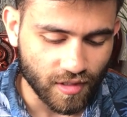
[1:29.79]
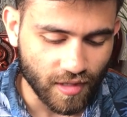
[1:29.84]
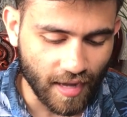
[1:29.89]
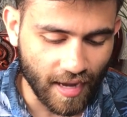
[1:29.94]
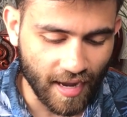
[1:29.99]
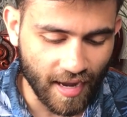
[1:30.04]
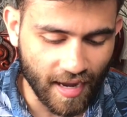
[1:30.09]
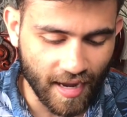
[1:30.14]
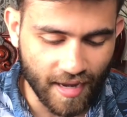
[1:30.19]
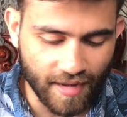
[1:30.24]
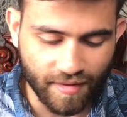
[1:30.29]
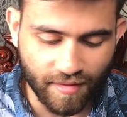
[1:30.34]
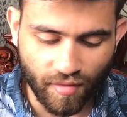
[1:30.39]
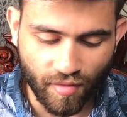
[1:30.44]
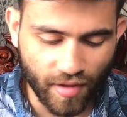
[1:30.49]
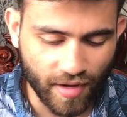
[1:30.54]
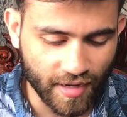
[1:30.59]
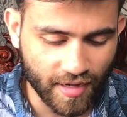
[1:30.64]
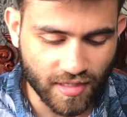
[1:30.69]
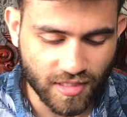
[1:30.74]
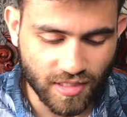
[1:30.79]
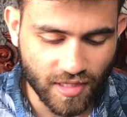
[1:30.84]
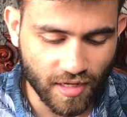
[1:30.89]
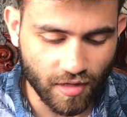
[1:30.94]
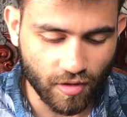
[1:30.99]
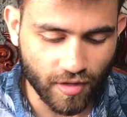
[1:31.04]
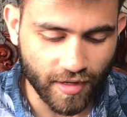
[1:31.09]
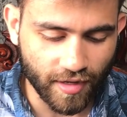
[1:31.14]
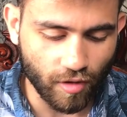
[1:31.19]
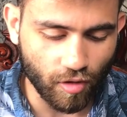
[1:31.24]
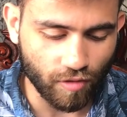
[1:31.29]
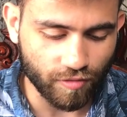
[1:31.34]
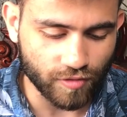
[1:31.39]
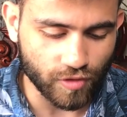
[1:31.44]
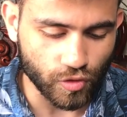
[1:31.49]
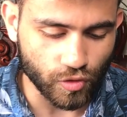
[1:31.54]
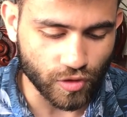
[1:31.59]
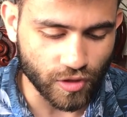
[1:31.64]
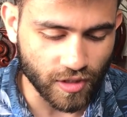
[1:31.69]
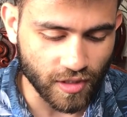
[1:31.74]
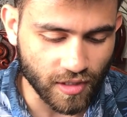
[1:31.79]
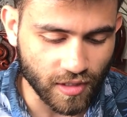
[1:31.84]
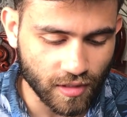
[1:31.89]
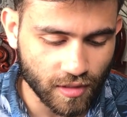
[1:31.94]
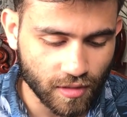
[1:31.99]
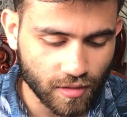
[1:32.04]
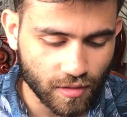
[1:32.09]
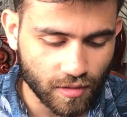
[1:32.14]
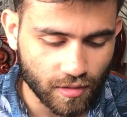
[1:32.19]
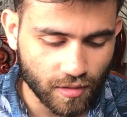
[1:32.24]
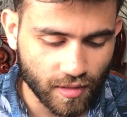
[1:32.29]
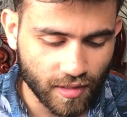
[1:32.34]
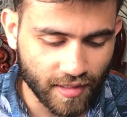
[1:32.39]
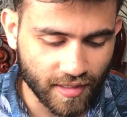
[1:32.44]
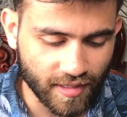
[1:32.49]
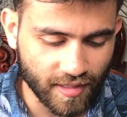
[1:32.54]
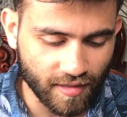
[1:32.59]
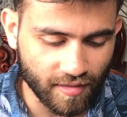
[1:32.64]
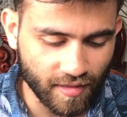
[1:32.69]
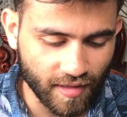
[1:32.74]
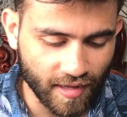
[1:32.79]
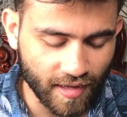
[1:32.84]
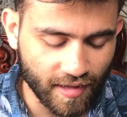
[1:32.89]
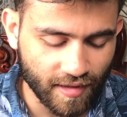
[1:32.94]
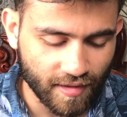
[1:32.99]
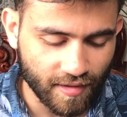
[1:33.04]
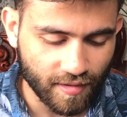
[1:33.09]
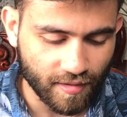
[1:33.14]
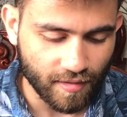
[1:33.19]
and then I could say, okay, off duty, click it there.